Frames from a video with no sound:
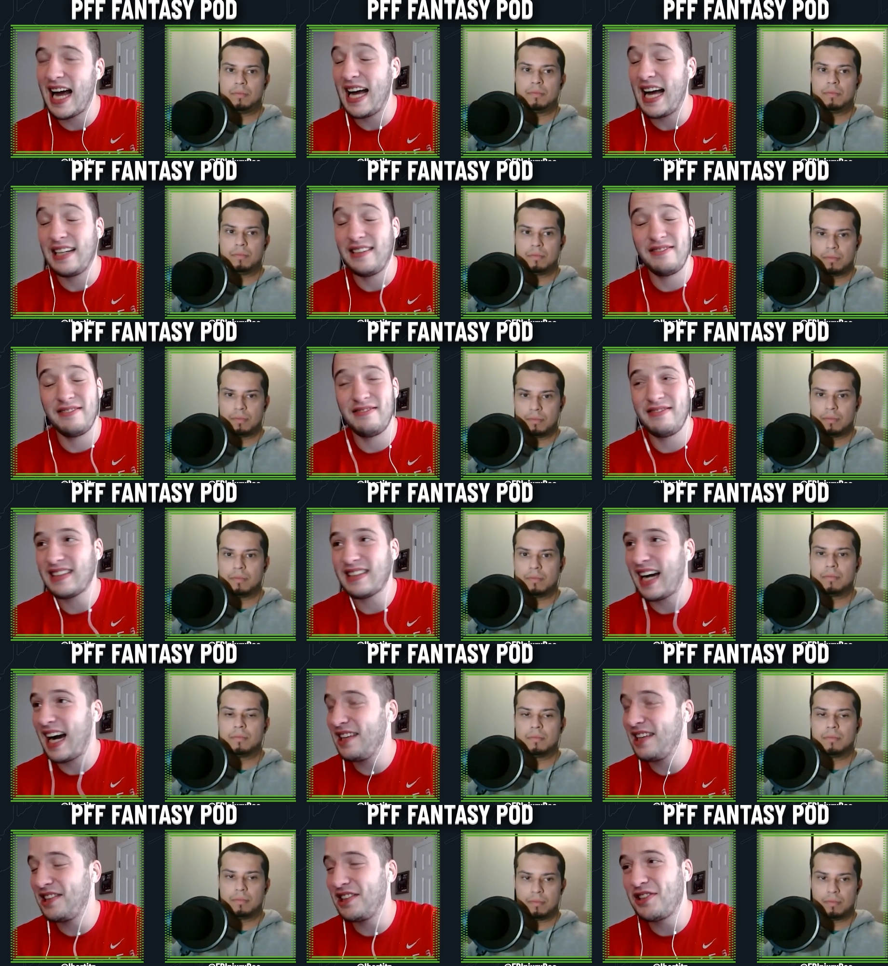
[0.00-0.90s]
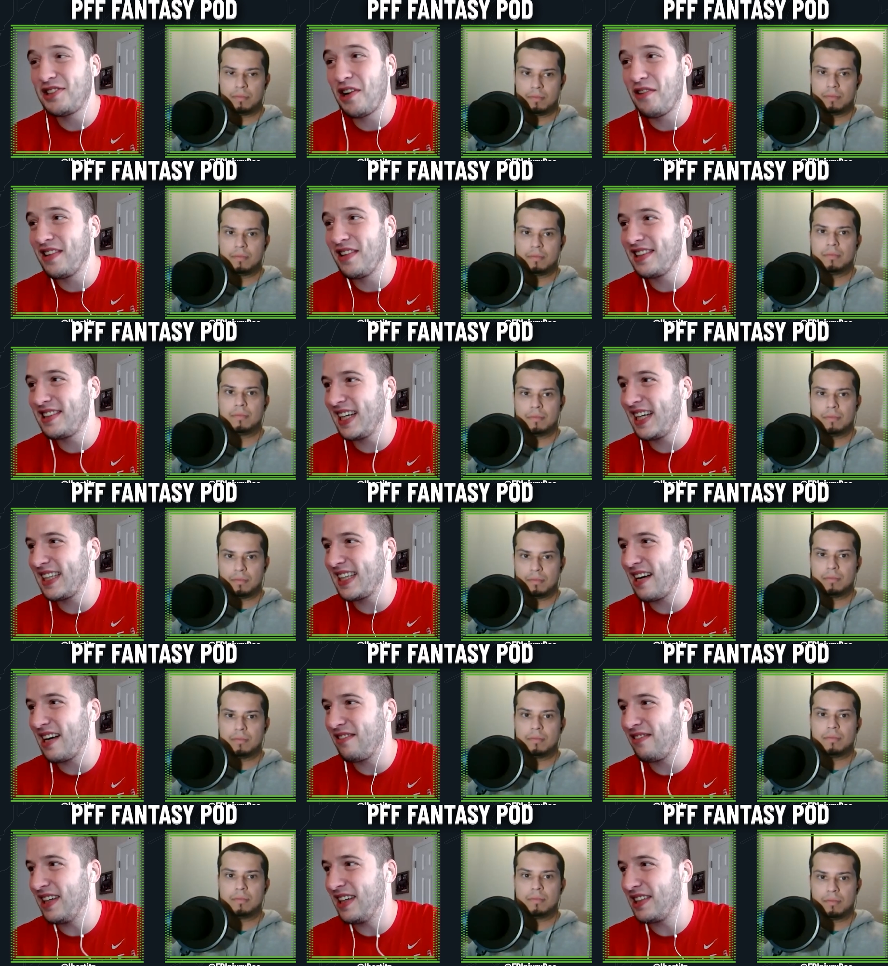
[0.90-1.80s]
Speaker 1: I I just don't want to take
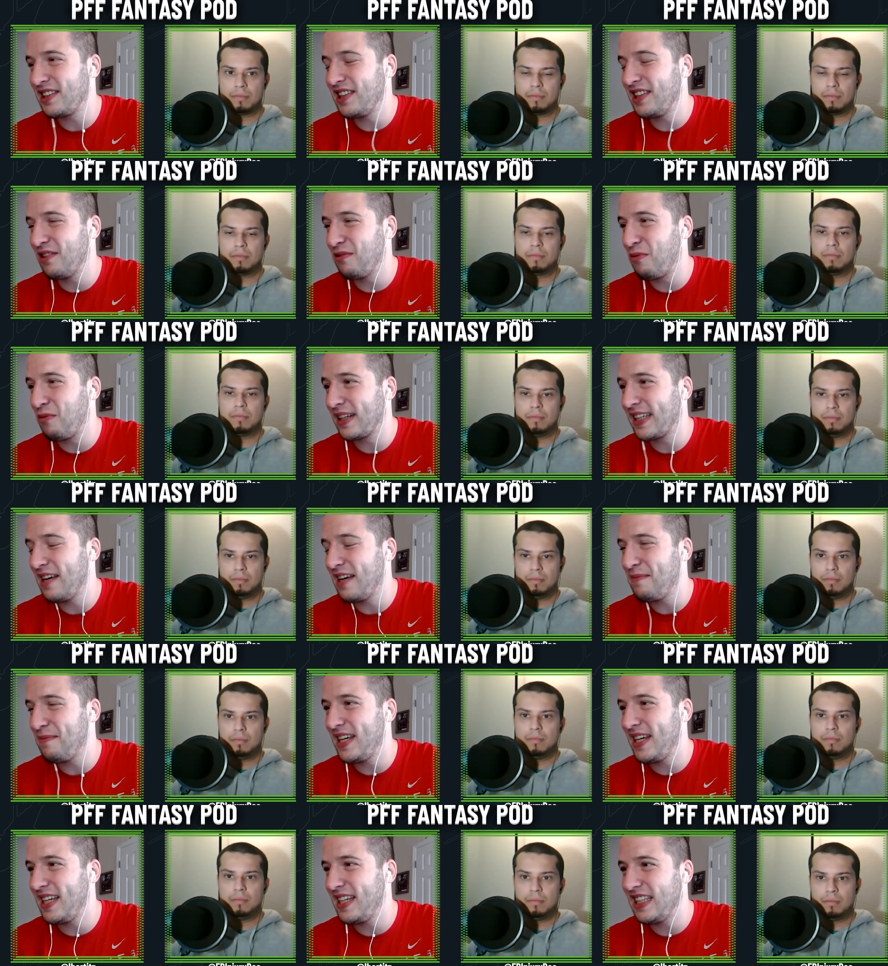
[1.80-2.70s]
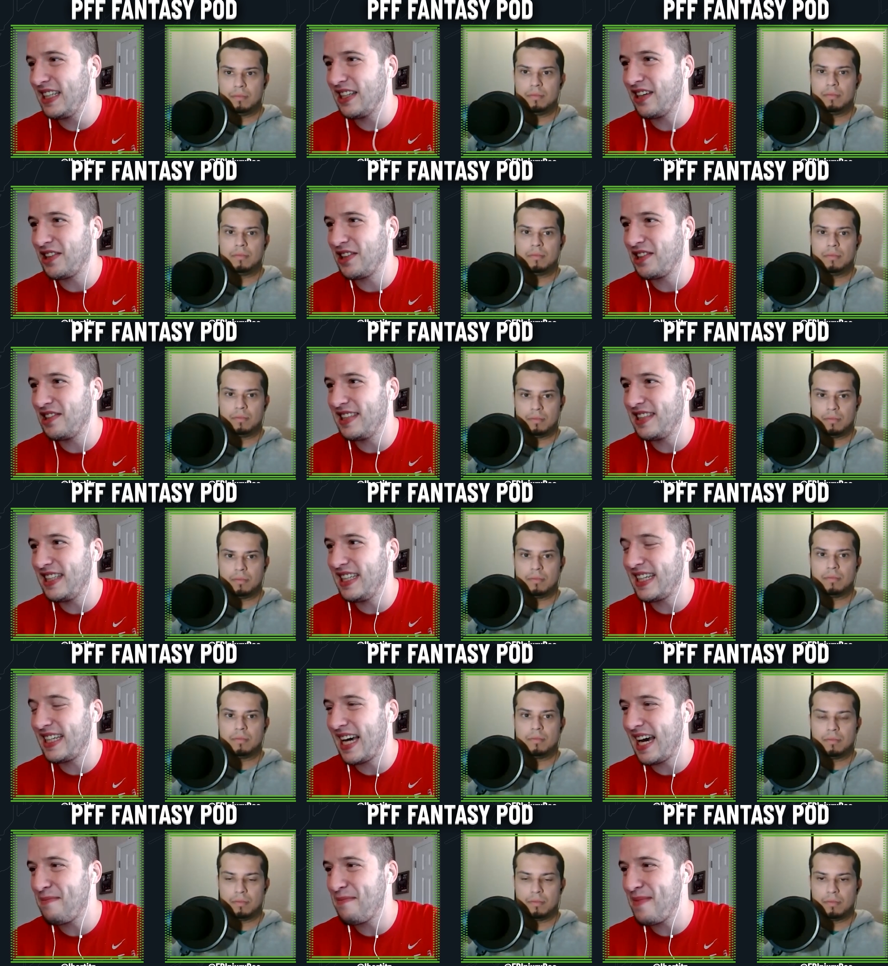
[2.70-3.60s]
that risk. You know, what, give me, you know, your
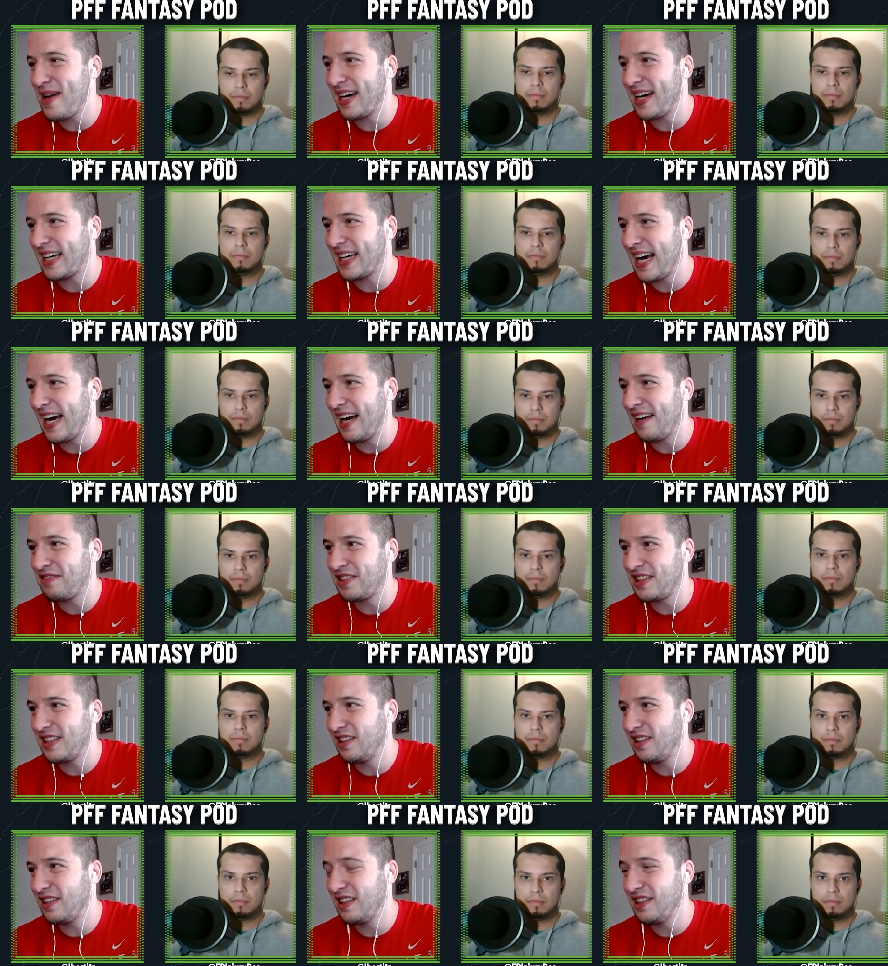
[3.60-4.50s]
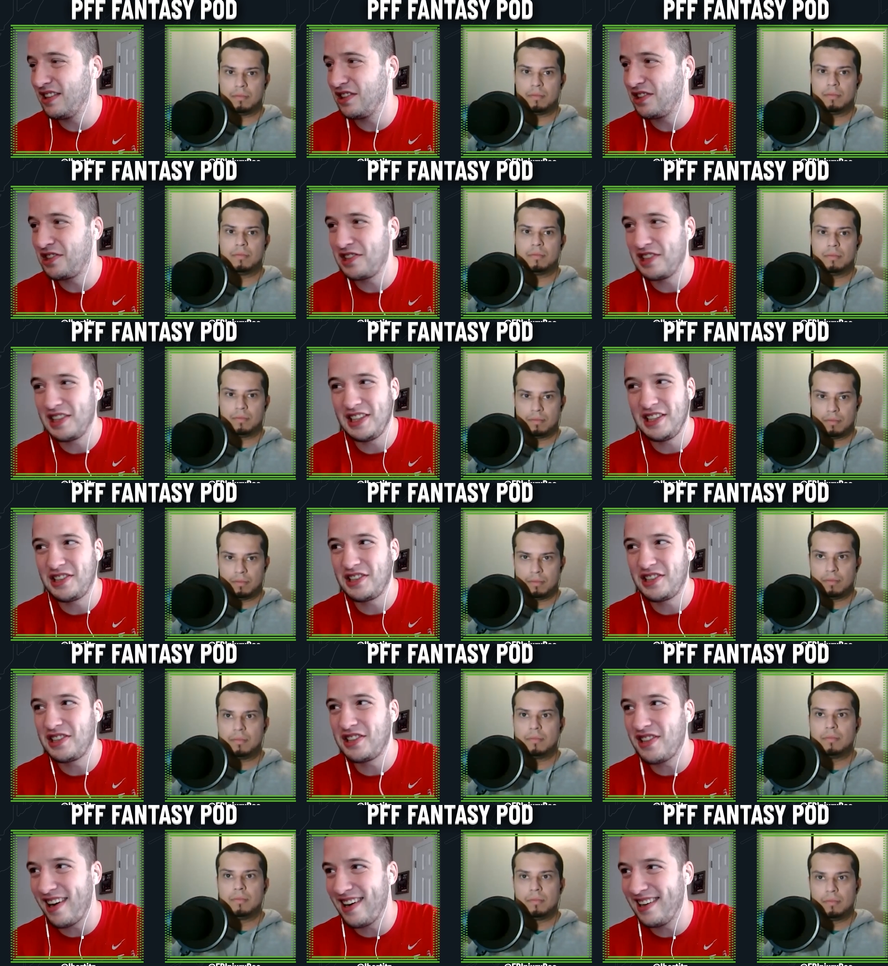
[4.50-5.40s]
DK Metcalfs uh, and there's these
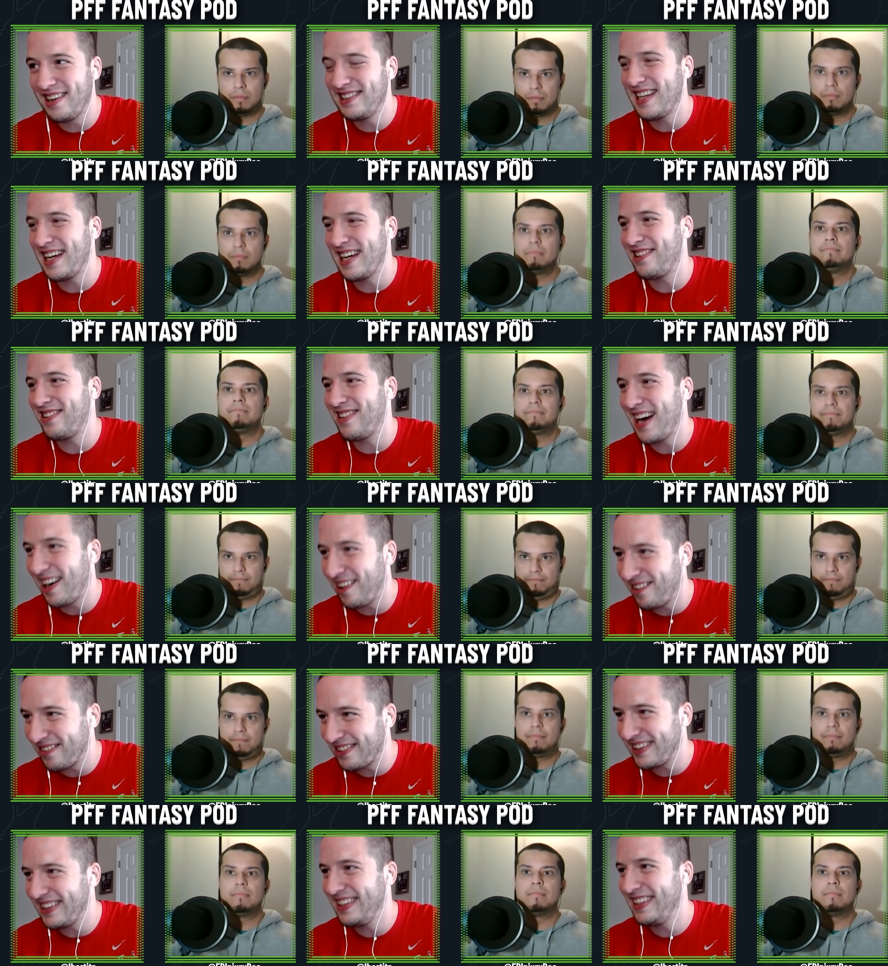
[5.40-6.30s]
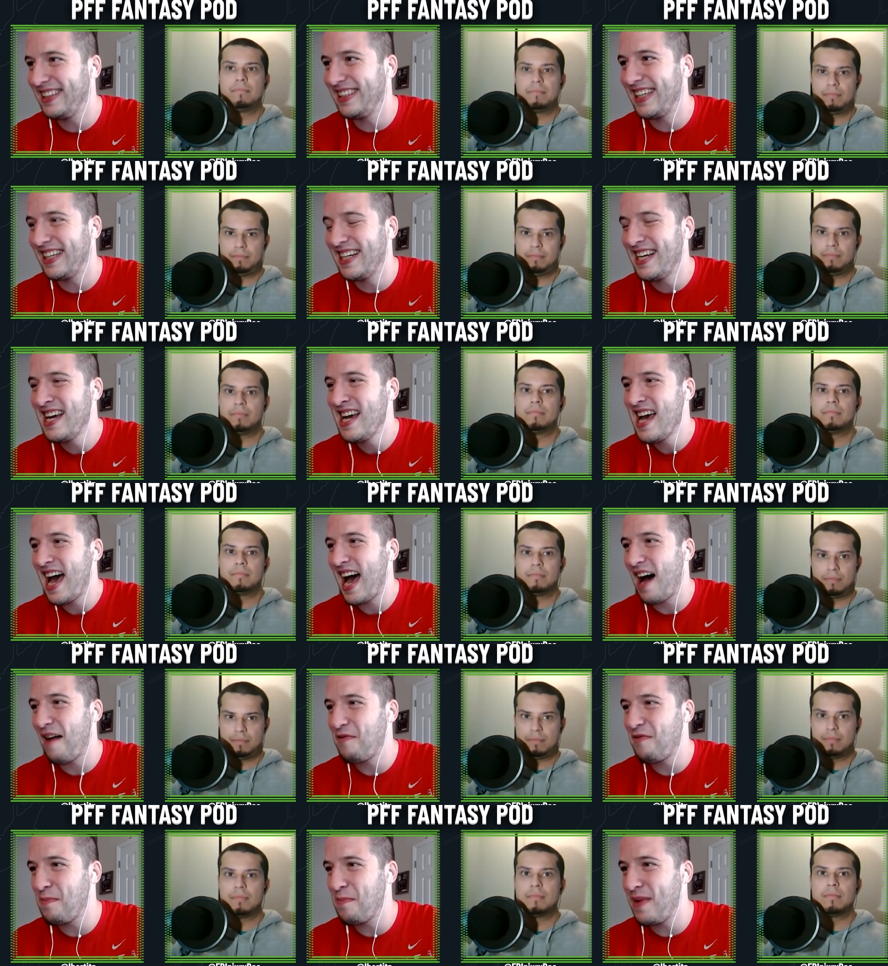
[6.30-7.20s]
studs that are healthy and
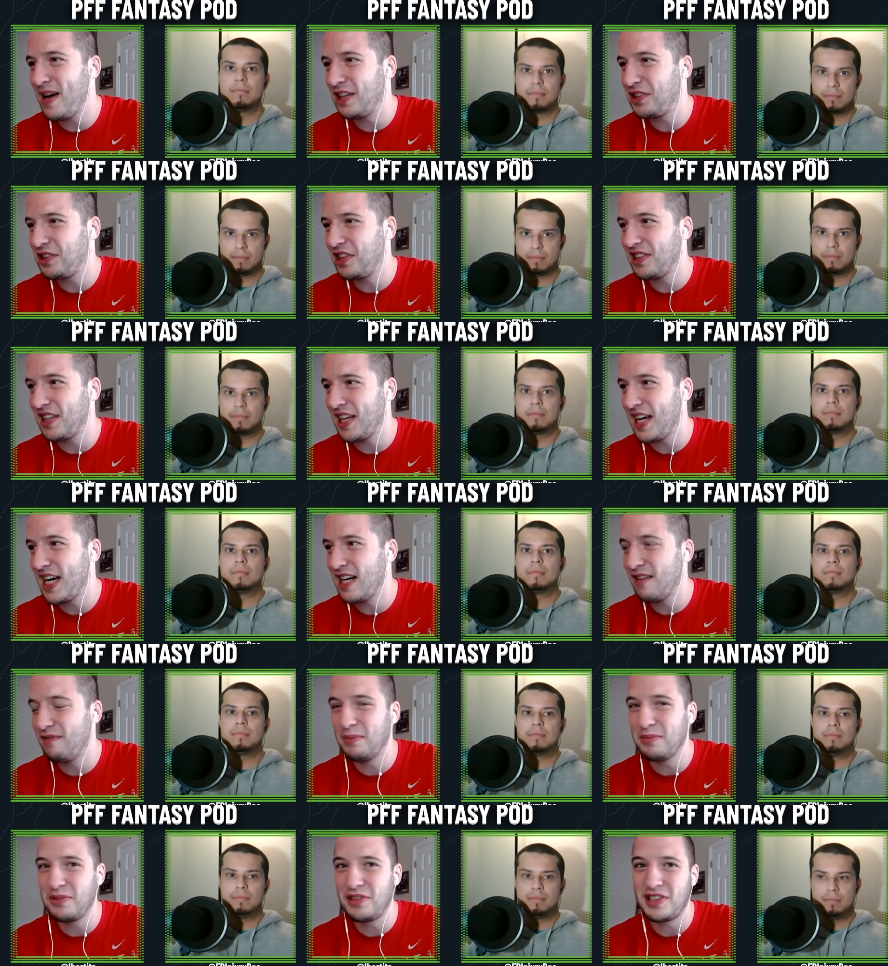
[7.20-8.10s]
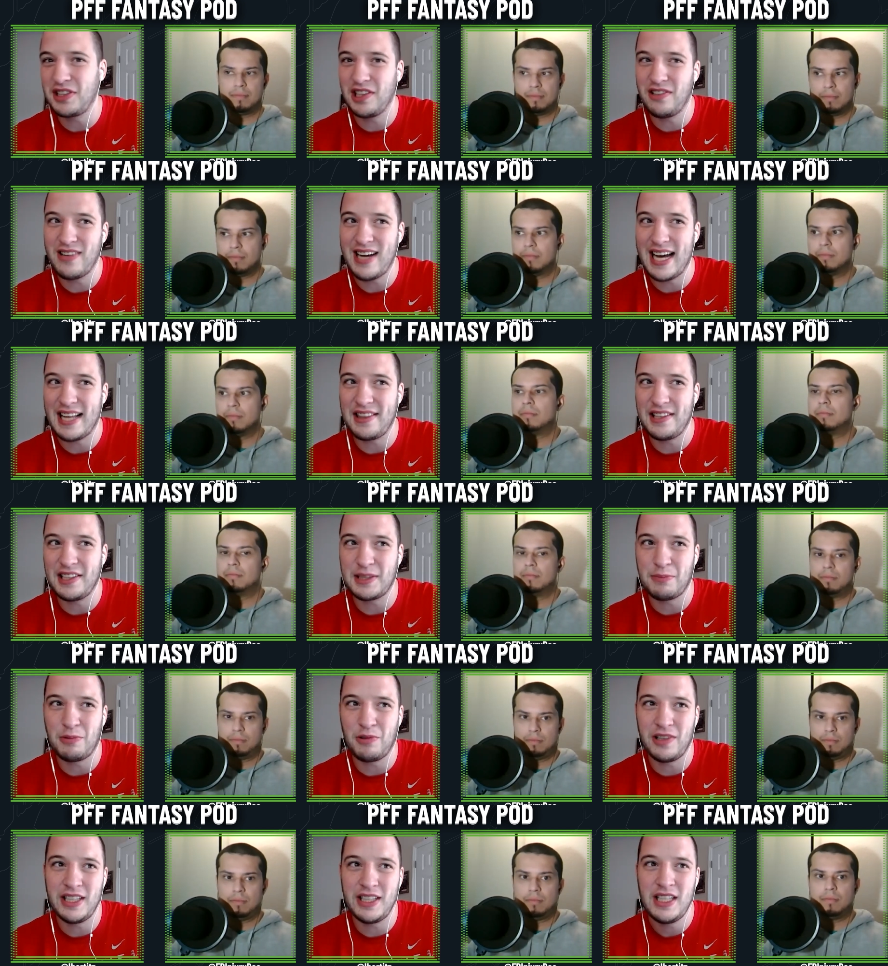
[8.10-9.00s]
have their best years ahead of them still at this
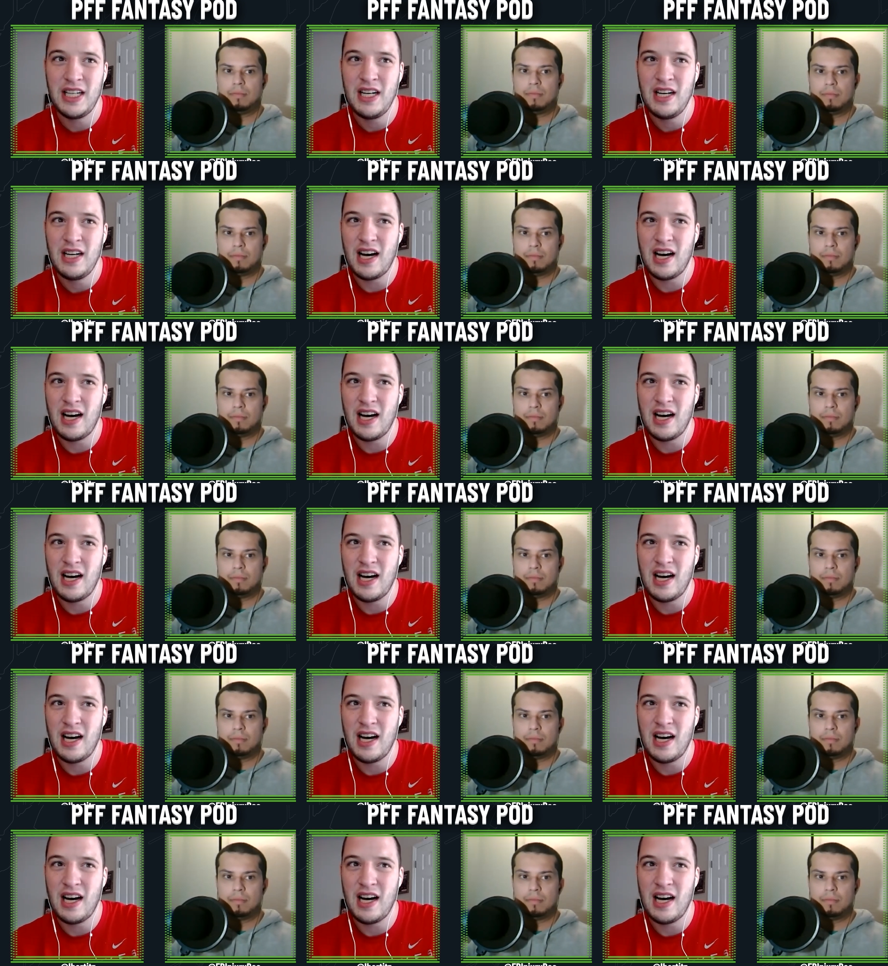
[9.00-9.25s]
point.